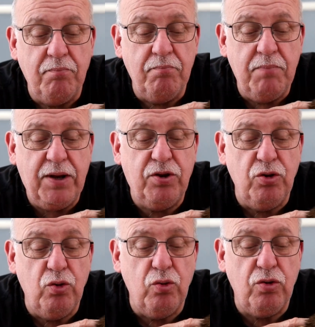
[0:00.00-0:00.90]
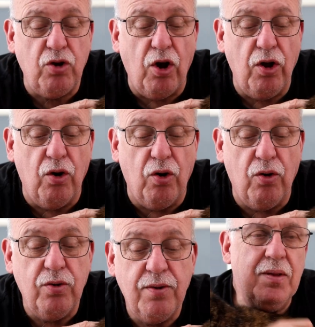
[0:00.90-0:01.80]
Mitu
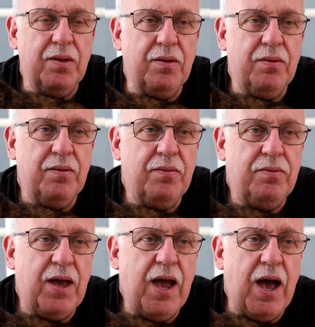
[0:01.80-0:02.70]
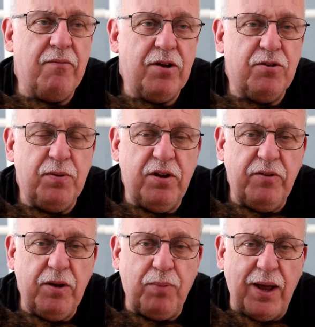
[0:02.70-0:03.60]
Toyo. They have a
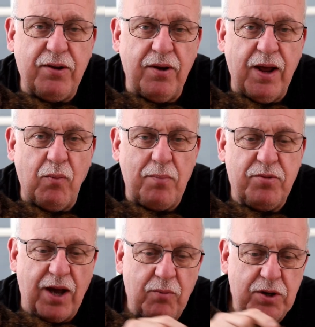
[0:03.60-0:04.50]
specific place on their website,